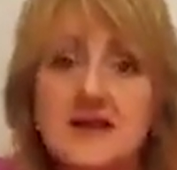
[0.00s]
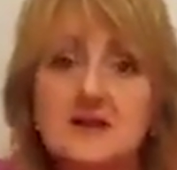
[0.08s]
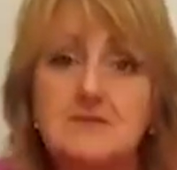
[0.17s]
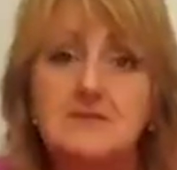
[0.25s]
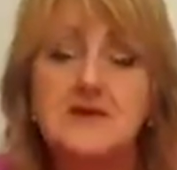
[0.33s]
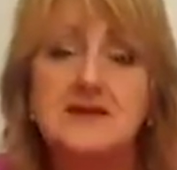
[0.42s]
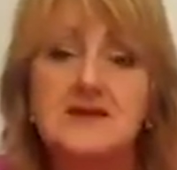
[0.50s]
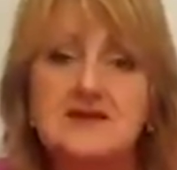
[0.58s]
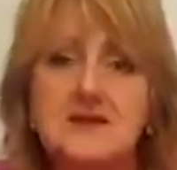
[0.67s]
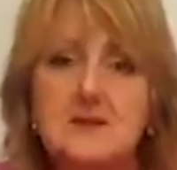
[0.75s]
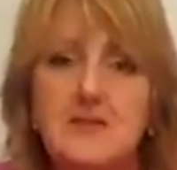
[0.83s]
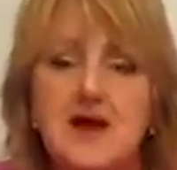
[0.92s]
Said
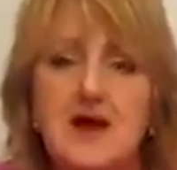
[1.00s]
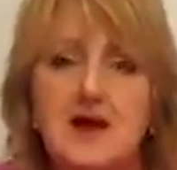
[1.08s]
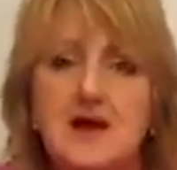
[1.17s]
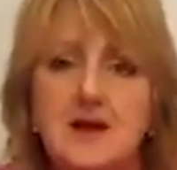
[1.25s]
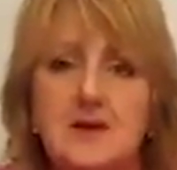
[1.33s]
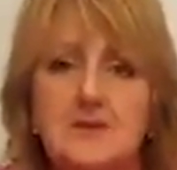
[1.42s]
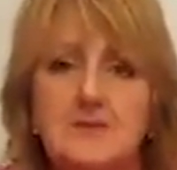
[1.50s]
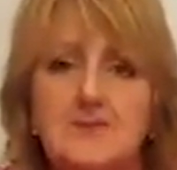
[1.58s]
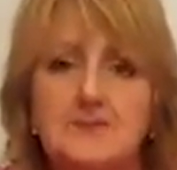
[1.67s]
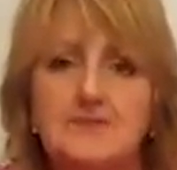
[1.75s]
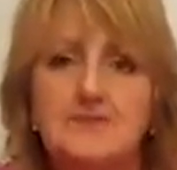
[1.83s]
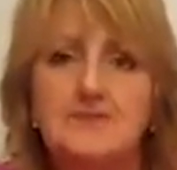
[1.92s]
Mr. Bear.